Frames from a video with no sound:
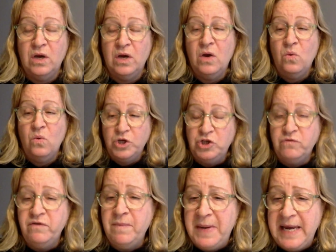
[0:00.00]
Would you
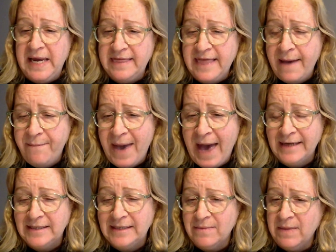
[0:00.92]
repeat that back
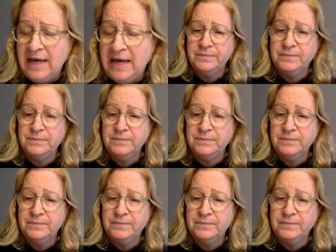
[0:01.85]
to me?